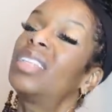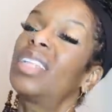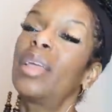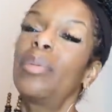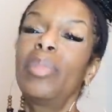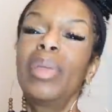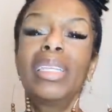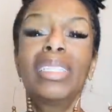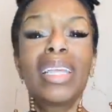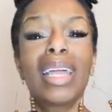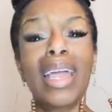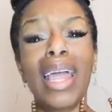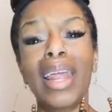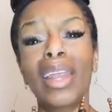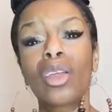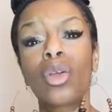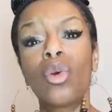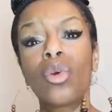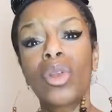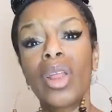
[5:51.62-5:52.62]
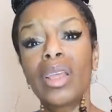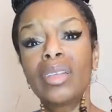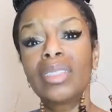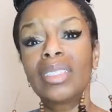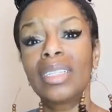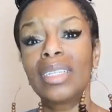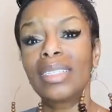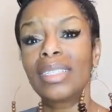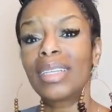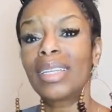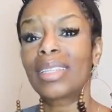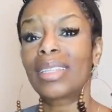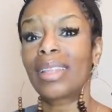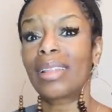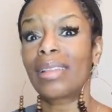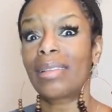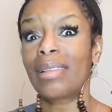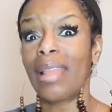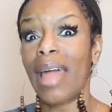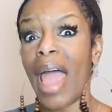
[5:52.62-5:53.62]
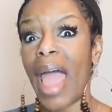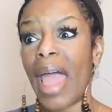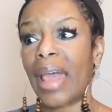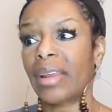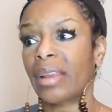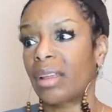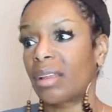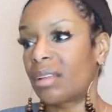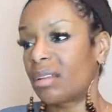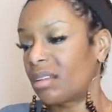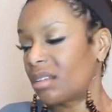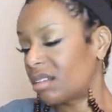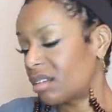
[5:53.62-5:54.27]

That means I gotta go downstairs and get the ladder.